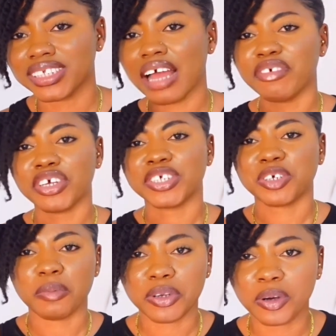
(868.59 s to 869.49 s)
That video is
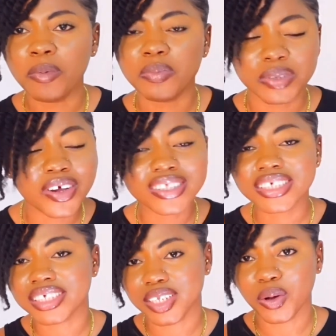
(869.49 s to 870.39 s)
coming up because
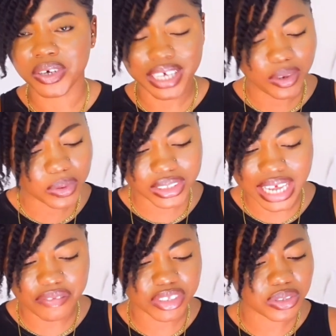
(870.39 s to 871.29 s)
this is long. I don't want to
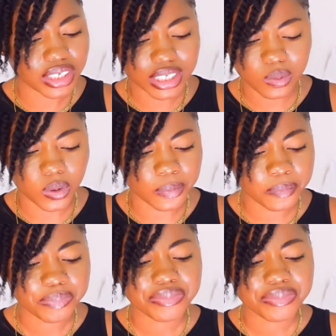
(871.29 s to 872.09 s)
dive into this one.